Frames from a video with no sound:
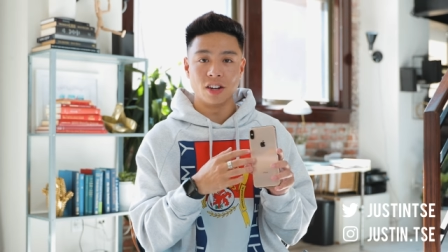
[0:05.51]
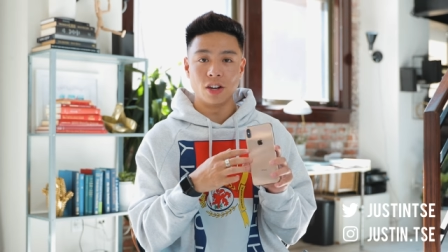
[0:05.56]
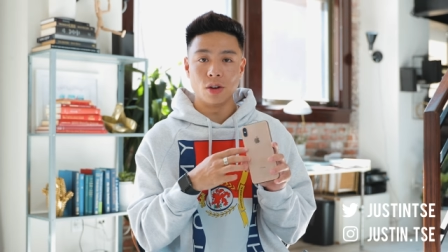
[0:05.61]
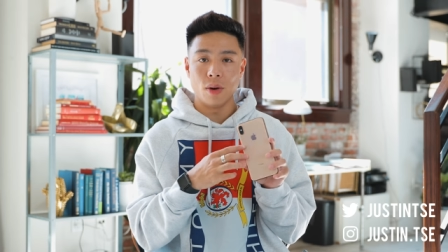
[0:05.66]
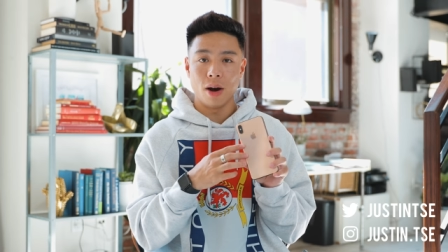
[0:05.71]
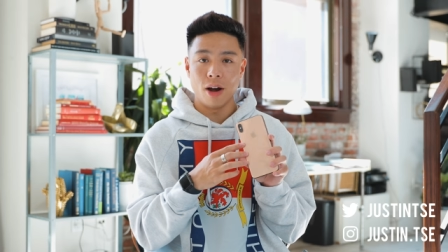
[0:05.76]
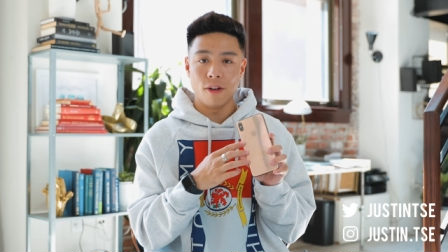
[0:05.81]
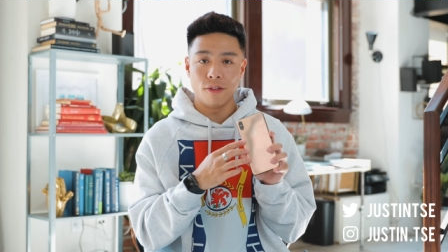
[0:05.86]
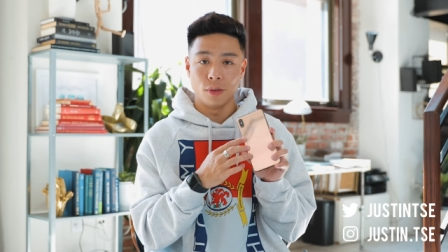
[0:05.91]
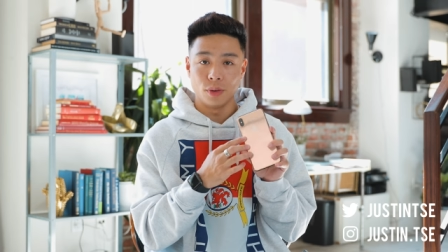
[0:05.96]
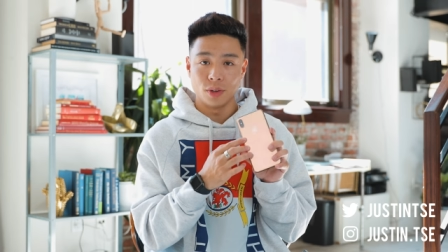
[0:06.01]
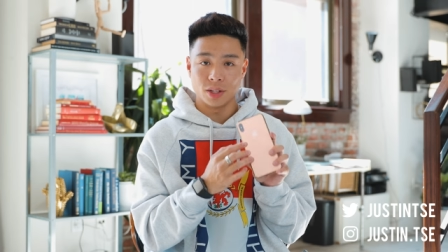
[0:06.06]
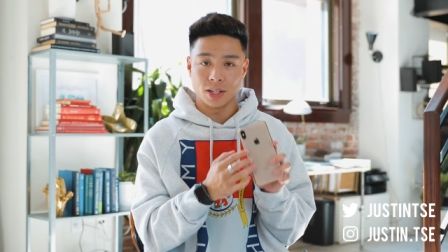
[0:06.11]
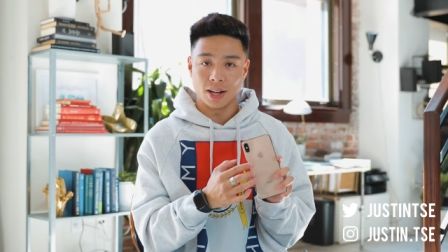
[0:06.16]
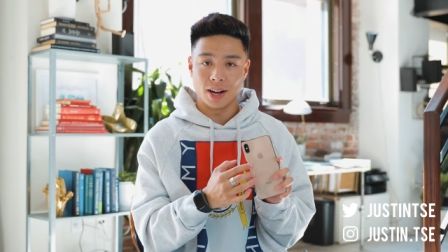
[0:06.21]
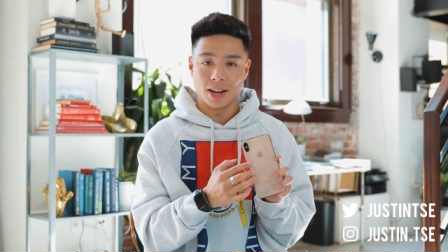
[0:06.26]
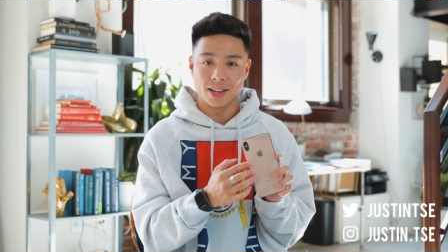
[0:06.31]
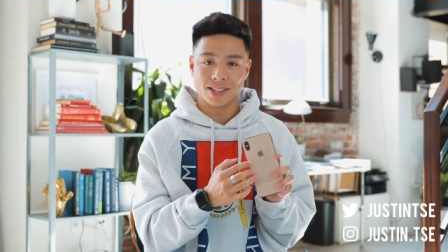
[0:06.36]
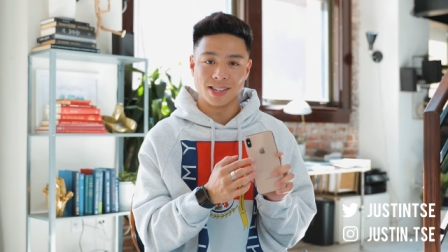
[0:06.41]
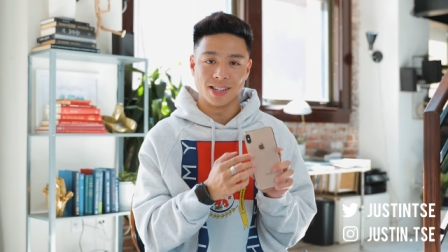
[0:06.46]
the new iPhone X
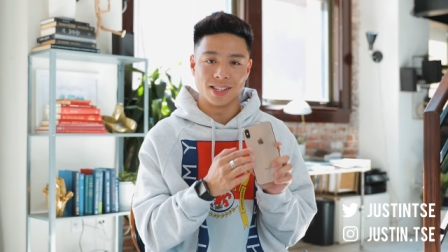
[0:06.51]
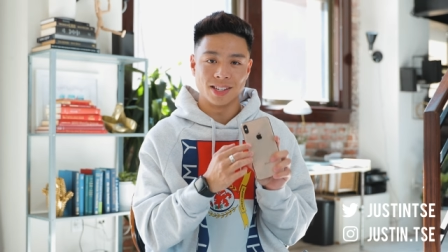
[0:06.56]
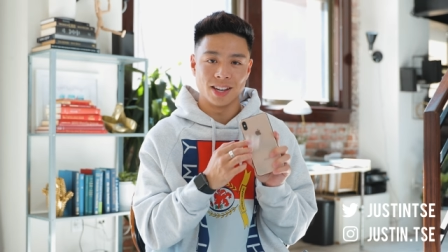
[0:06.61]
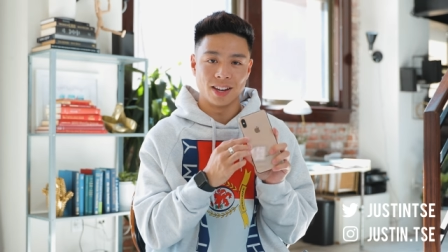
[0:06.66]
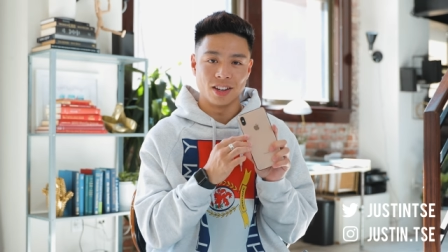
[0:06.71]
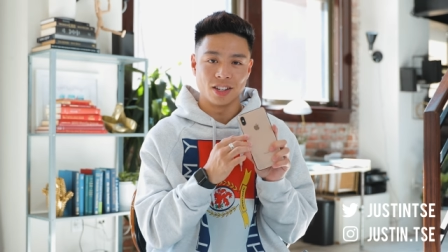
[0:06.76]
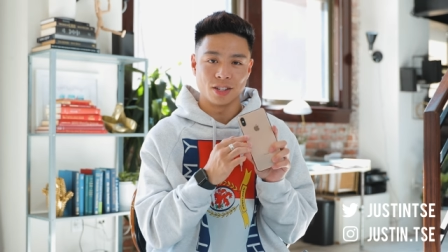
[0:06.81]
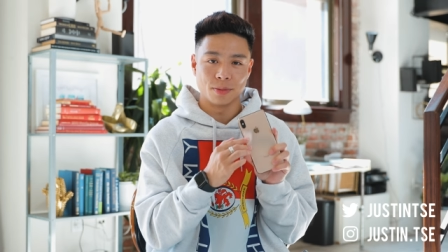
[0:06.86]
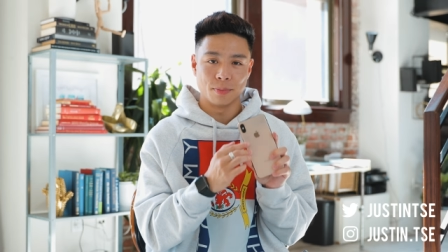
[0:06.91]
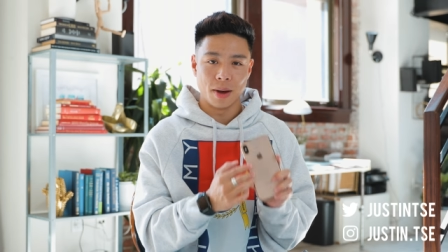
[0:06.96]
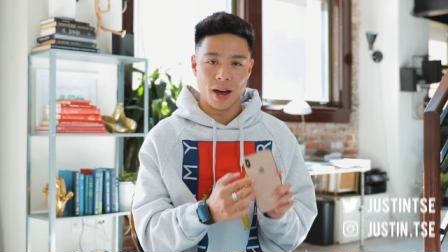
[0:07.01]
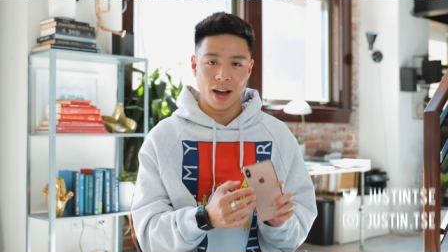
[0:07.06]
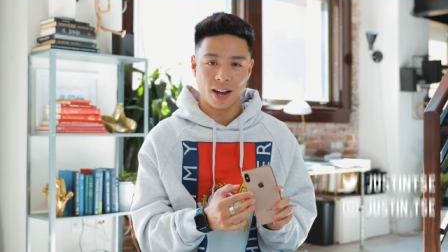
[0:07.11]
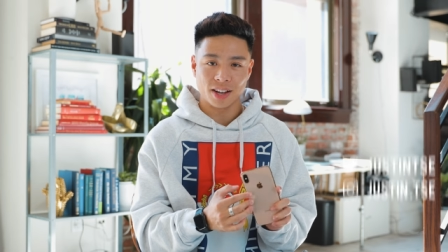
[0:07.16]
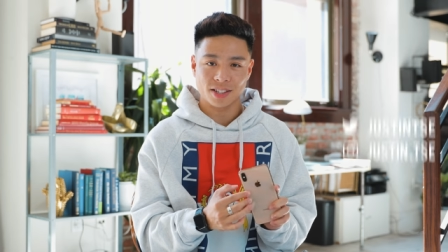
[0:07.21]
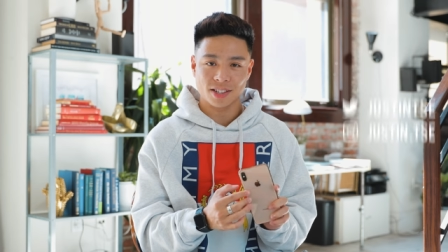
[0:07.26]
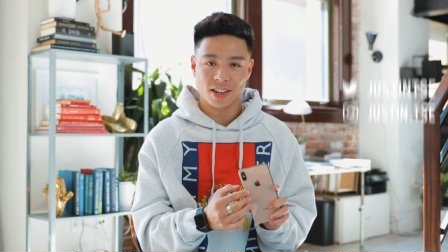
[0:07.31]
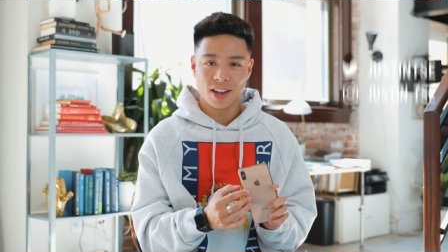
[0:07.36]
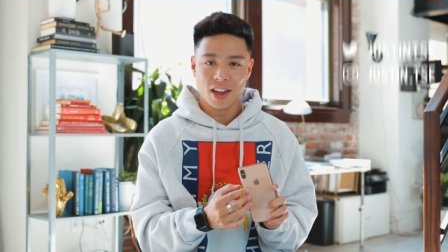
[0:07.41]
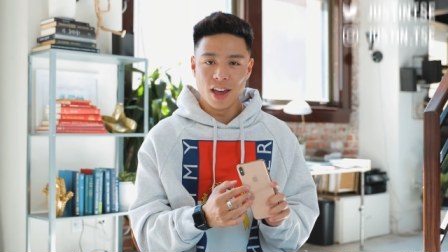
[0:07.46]
S and X S
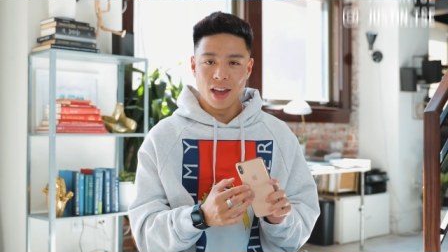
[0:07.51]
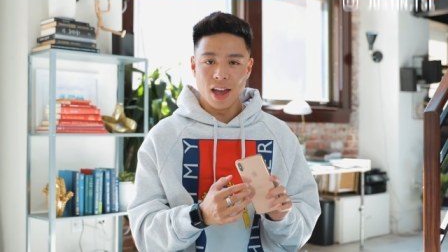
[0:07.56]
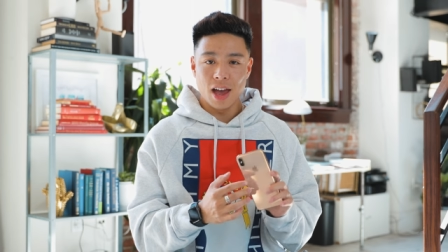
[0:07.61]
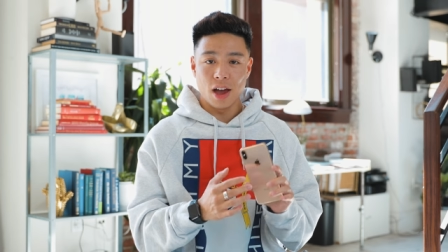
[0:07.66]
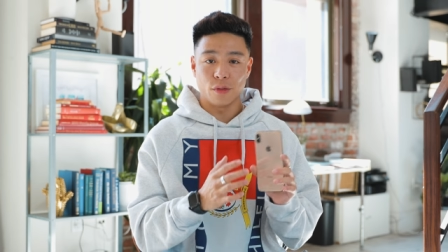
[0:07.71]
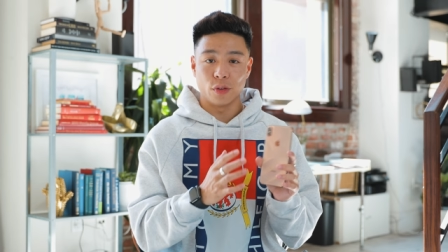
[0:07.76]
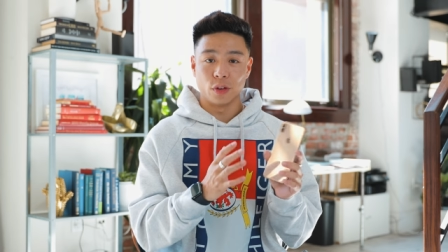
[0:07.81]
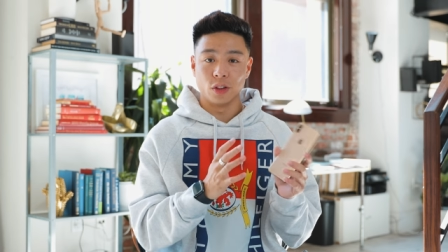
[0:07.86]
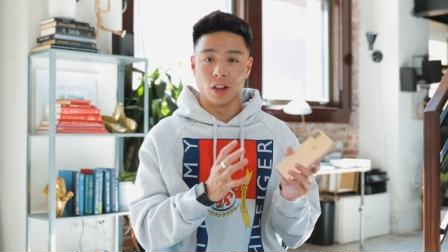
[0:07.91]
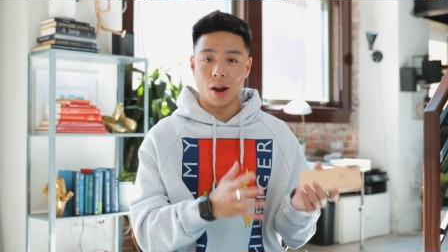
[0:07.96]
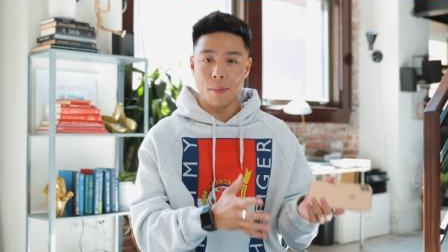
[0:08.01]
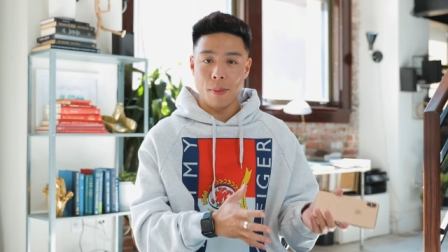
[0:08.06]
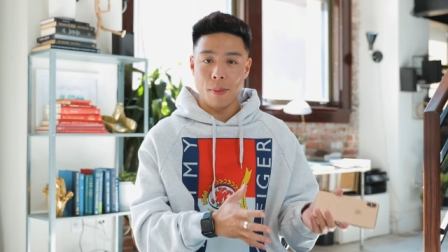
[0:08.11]
Max, and for a lot